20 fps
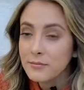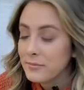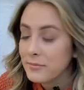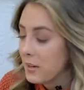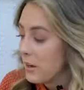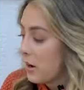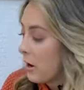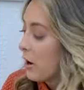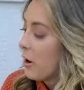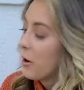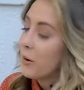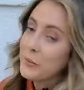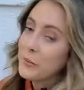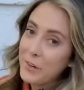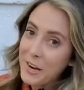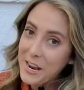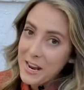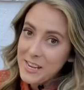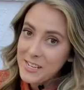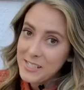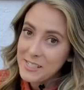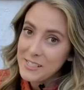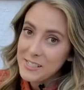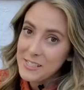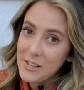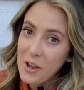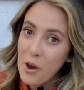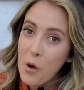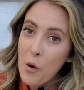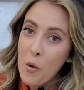All right,
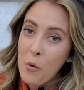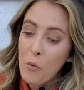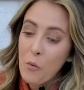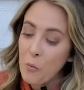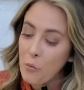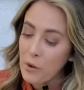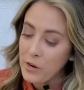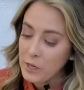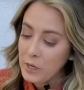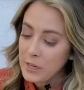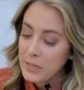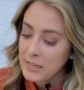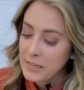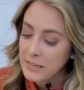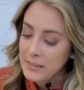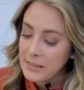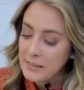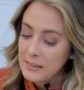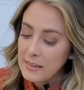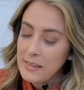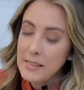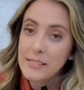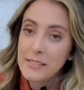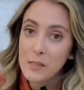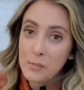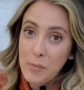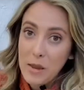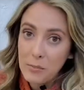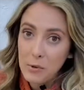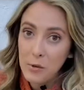so what you're going to need is a
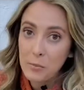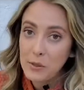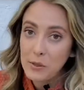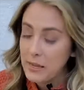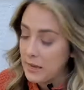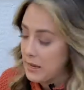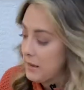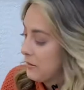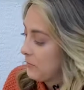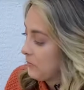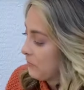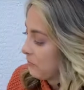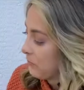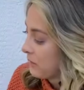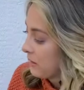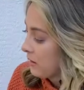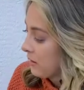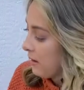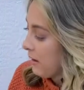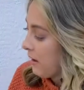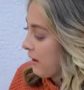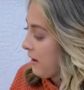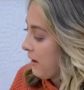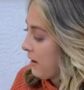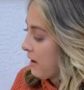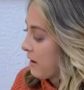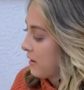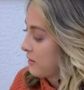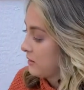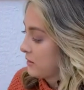paper plate,
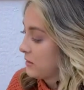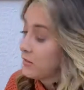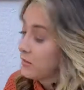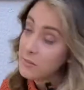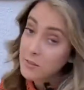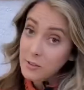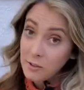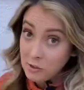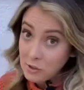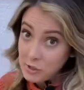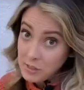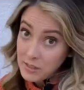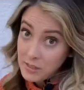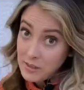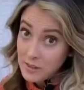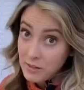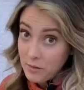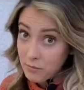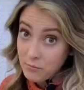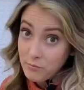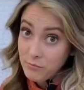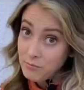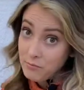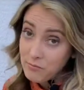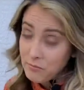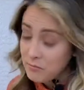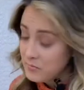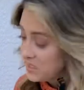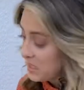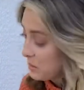and you're just going to
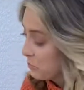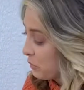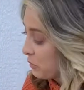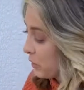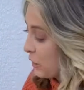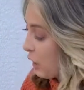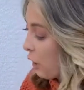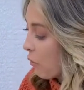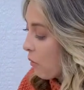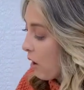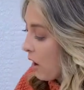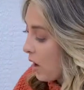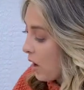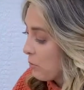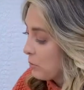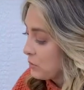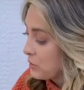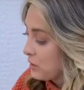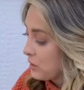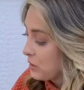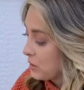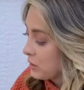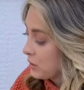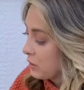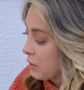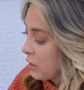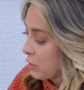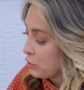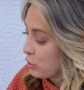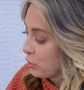simply go up to the
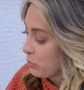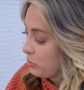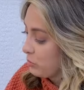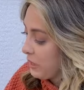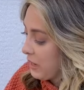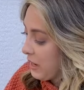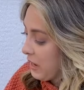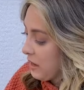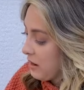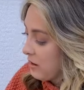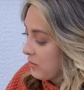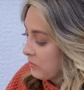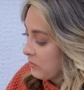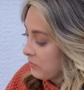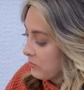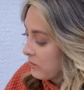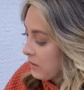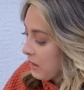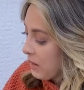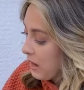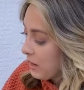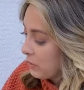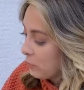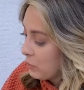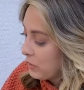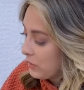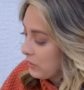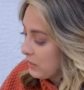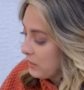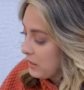cilantro plant, and
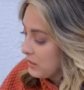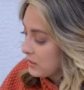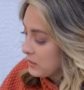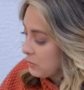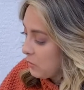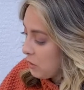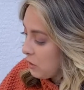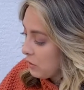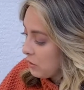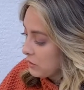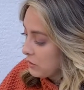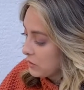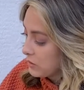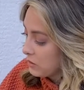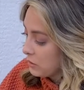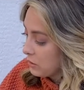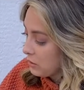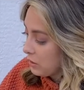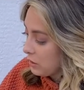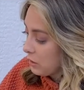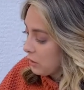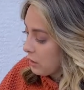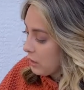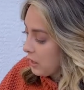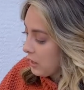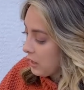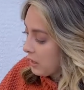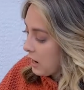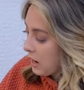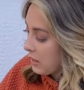with these balls you're going
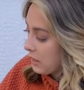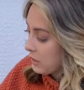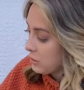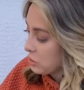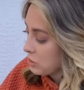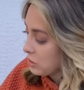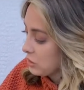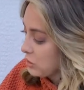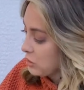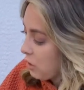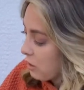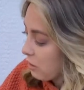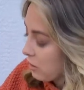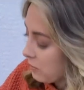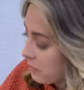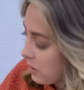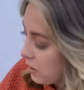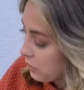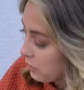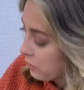to kind of just knock them out of the